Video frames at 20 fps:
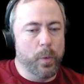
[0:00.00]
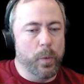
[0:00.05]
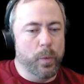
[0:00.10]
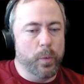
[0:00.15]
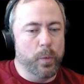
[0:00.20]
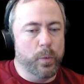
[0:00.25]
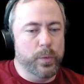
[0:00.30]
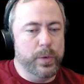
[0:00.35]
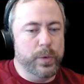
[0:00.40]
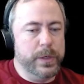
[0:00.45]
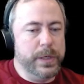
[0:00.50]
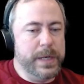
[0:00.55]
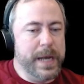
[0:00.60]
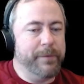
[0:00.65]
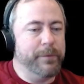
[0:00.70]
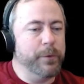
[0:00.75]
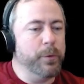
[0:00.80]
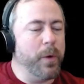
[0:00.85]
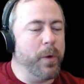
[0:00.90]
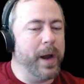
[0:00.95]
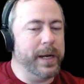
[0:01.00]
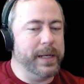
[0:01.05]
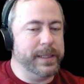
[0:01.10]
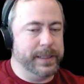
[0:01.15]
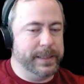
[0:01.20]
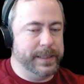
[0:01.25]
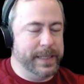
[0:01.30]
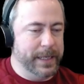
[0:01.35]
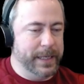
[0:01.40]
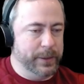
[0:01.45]
never wanted
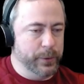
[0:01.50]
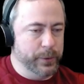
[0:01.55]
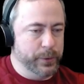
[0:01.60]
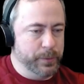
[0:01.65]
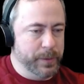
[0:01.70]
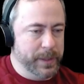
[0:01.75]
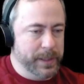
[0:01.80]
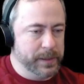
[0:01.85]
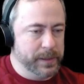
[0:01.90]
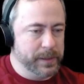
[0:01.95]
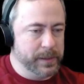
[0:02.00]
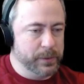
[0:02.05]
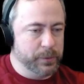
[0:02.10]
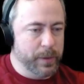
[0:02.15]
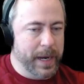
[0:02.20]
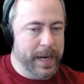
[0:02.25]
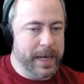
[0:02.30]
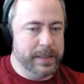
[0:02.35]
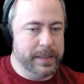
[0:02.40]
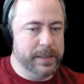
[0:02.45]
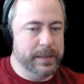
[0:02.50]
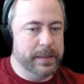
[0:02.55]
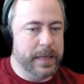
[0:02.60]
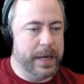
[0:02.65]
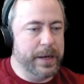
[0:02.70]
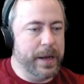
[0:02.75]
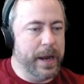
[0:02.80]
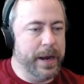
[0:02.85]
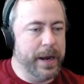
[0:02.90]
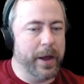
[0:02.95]
to take those risks, right?
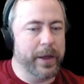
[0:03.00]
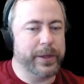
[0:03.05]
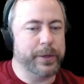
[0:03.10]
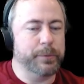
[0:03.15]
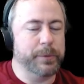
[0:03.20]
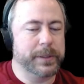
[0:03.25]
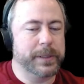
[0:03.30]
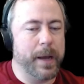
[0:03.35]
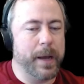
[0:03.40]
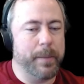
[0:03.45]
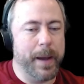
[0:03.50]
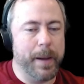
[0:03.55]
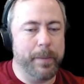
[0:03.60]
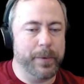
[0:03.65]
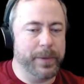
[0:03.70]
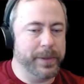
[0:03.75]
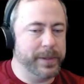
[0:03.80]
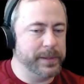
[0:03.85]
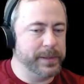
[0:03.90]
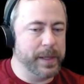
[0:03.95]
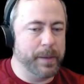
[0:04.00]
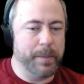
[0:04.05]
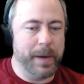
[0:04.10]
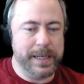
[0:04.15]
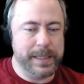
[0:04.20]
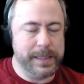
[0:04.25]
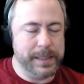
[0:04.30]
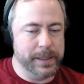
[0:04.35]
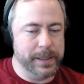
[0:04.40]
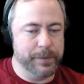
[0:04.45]
An author would come up with some
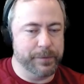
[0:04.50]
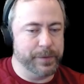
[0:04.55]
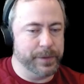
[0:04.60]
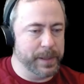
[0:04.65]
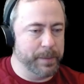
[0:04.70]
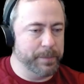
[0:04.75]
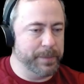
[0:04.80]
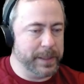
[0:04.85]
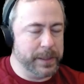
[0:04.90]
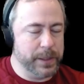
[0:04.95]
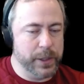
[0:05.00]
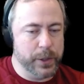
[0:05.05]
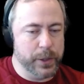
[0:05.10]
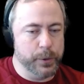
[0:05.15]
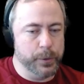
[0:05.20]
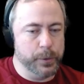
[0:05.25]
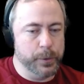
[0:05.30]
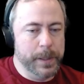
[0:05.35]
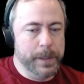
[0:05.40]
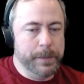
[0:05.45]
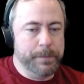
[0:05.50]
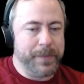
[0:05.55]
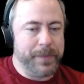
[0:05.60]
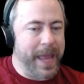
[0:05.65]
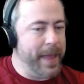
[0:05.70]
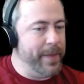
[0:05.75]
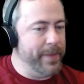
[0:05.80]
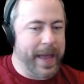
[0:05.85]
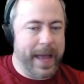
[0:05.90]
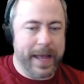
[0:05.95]
idea for something new,
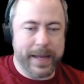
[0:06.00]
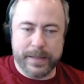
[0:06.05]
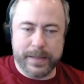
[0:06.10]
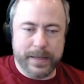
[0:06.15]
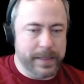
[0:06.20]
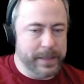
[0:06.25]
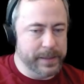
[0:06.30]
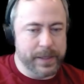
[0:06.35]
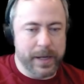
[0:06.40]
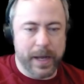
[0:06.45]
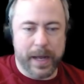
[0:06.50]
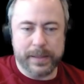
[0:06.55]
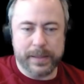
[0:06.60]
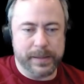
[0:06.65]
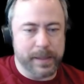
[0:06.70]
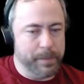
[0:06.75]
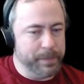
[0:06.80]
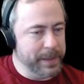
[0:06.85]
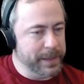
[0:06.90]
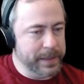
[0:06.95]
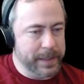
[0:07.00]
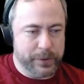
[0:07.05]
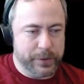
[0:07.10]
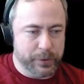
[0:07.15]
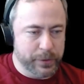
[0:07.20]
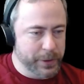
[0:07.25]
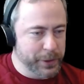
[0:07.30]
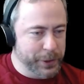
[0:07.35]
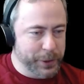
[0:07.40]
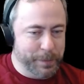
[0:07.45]
and that is not something that
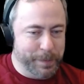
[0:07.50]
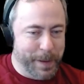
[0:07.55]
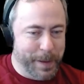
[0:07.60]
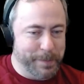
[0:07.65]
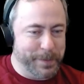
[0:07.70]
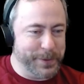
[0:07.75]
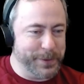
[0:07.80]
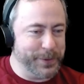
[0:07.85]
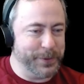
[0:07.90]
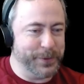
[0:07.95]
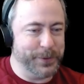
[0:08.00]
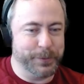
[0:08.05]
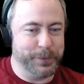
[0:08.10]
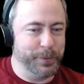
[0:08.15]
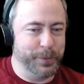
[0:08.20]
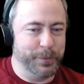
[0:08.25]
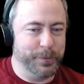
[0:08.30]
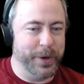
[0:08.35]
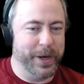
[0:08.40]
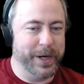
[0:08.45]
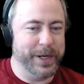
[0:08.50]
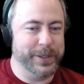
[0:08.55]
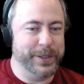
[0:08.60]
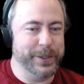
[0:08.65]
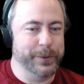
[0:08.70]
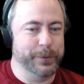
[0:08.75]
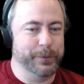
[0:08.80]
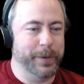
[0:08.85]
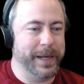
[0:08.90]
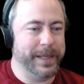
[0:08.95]
traditional publishers would want to
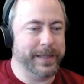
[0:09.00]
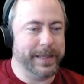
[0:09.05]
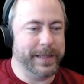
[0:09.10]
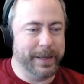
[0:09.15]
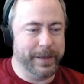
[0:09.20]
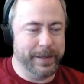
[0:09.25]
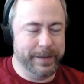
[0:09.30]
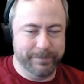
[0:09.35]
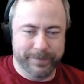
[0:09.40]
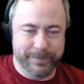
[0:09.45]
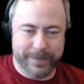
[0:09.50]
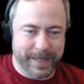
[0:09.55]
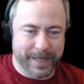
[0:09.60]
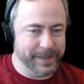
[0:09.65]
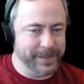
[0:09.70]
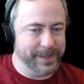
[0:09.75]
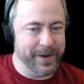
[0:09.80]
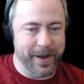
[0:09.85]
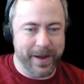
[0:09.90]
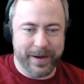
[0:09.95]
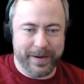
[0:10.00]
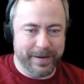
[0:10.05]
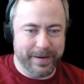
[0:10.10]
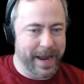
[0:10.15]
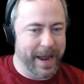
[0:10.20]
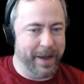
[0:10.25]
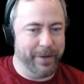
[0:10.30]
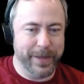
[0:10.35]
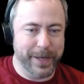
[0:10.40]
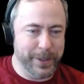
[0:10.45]
do, right? That's not
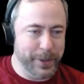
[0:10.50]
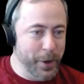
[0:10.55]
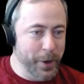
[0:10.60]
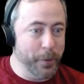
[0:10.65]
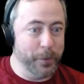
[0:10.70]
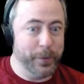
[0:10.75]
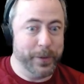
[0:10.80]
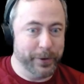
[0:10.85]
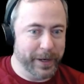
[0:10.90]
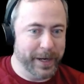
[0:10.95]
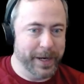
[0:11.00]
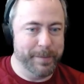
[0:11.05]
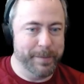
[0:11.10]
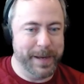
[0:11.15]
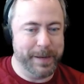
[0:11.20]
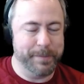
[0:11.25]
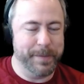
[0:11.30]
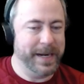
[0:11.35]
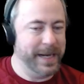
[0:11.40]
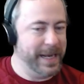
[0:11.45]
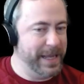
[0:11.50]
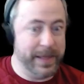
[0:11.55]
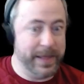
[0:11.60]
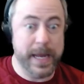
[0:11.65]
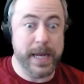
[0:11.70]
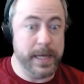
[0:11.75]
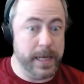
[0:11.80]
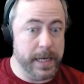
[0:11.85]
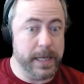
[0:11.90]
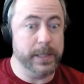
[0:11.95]
how they know they're going to make money, and
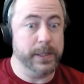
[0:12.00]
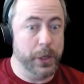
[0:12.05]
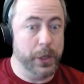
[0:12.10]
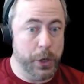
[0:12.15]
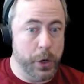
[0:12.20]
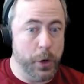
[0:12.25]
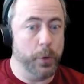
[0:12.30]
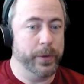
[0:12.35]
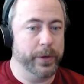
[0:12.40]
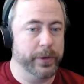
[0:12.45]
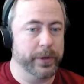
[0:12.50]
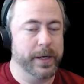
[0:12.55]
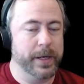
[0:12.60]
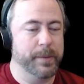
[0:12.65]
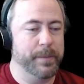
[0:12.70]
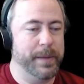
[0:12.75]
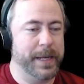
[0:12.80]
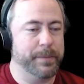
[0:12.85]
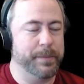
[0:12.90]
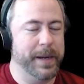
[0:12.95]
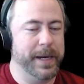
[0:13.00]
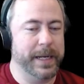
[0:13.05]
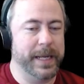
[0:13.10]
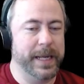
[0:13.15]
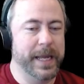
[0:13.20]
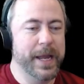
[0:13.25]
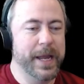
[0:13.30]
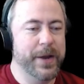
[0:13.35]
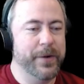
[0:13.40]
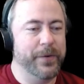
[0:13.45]
they need to know they're going to make
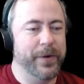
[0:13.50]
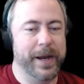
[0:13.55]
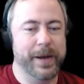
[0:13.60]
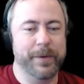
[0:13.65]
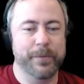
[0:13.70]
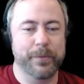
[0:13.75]
money, right?